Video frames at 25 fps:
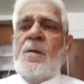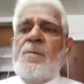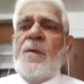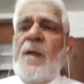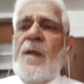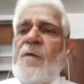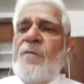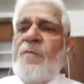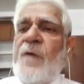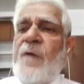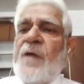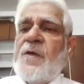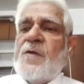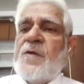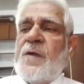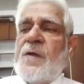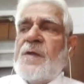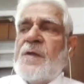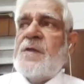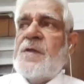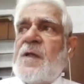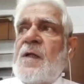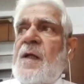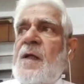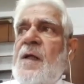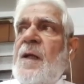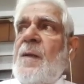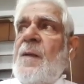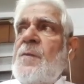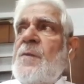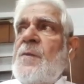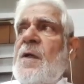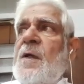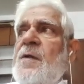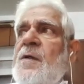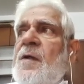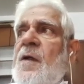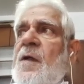manufacturers claim
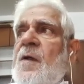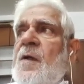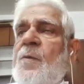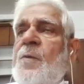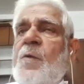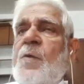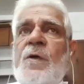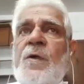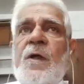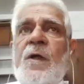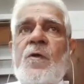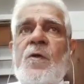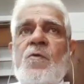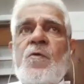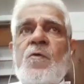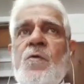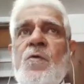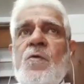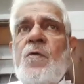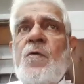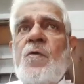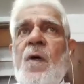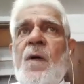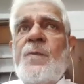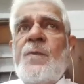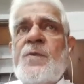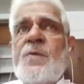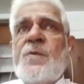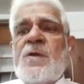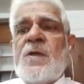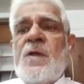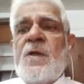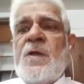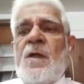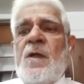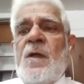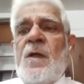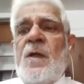that they're putting 2 drops.
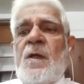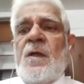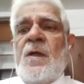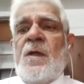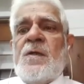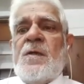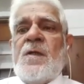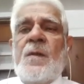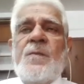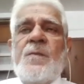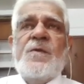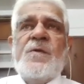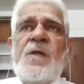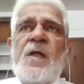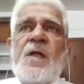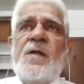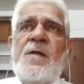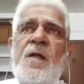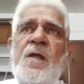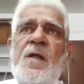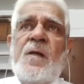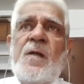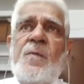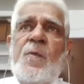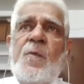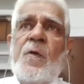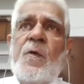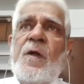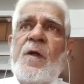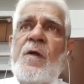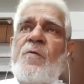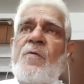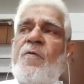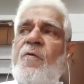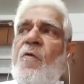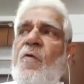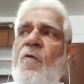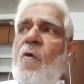Some say they're putting
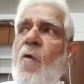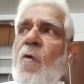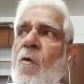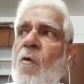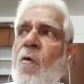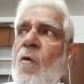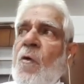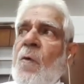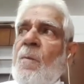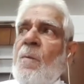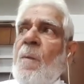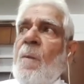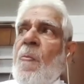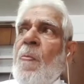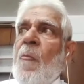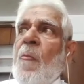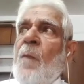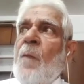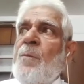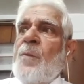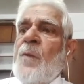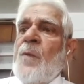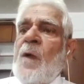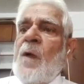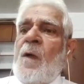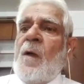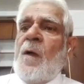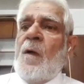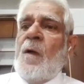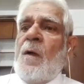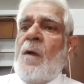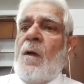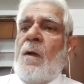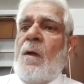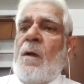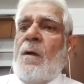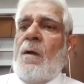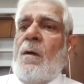4.
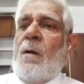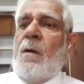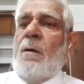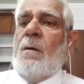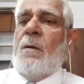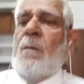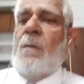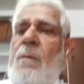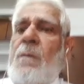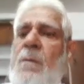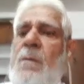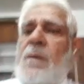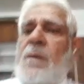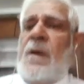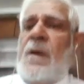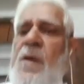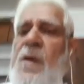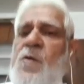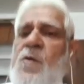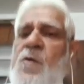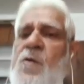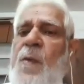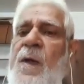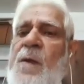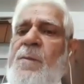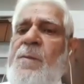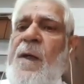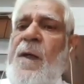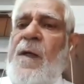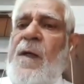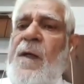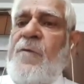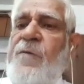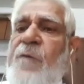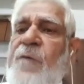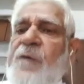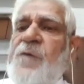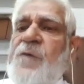Uh, there is one
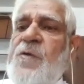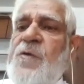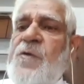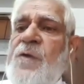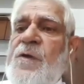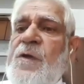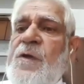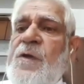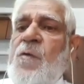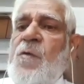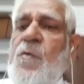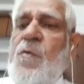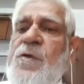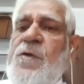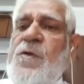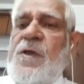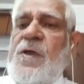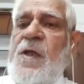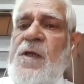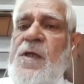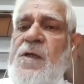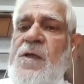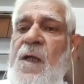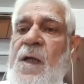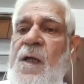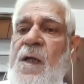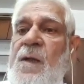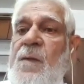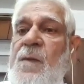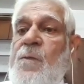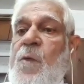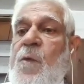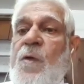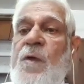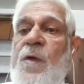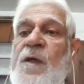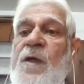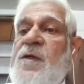manufacturer who says I am
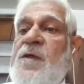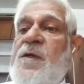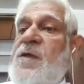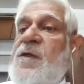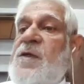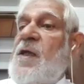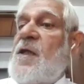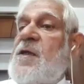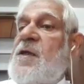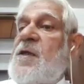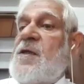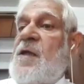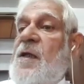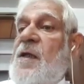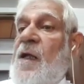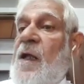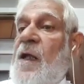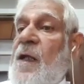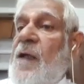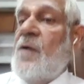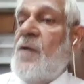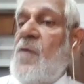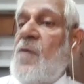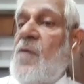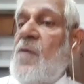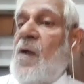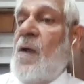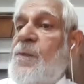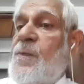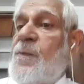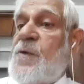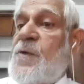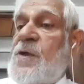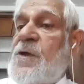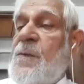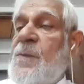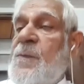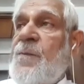putting 6 and 8
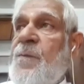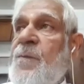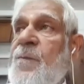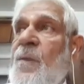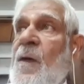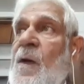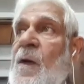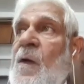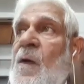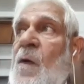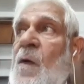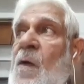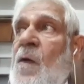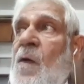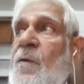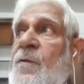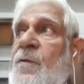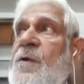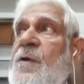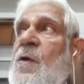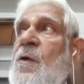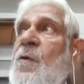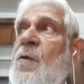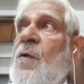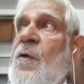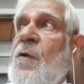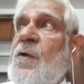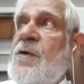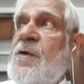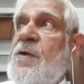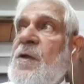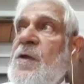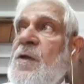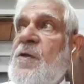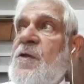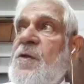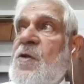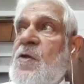drops of the
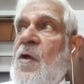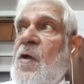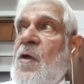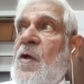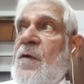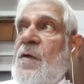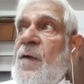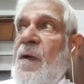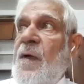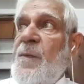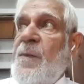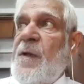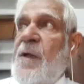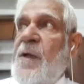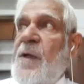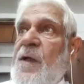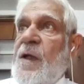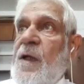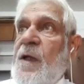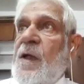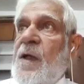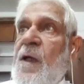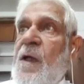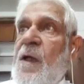original stock remedy.